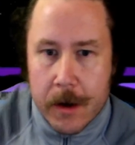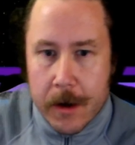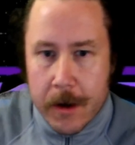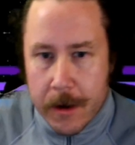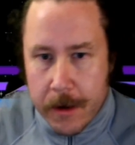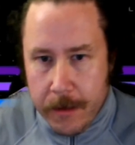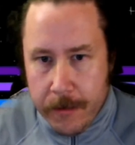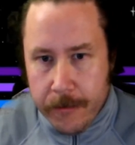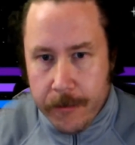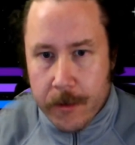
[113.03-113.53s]

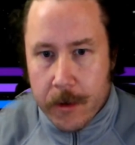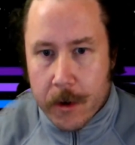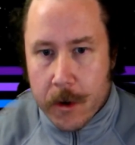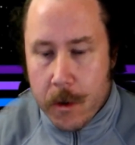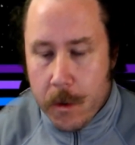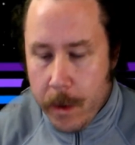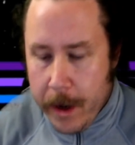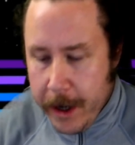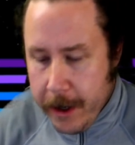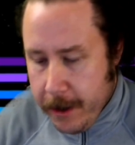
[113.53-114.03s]
For
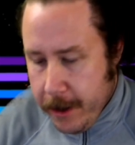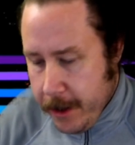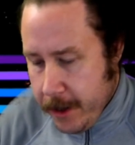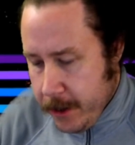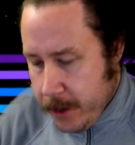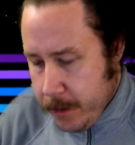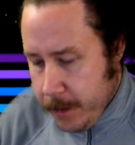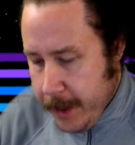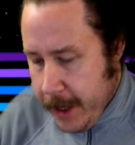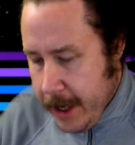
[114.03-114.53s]
Aquarius, we
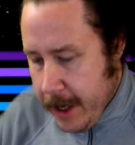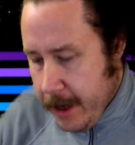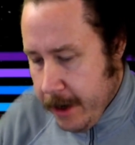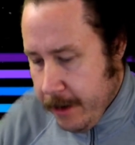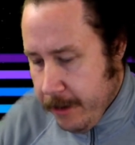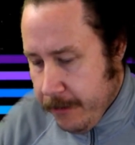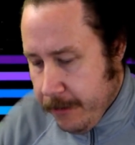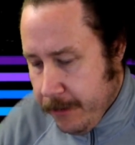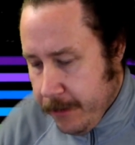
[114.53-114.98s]
have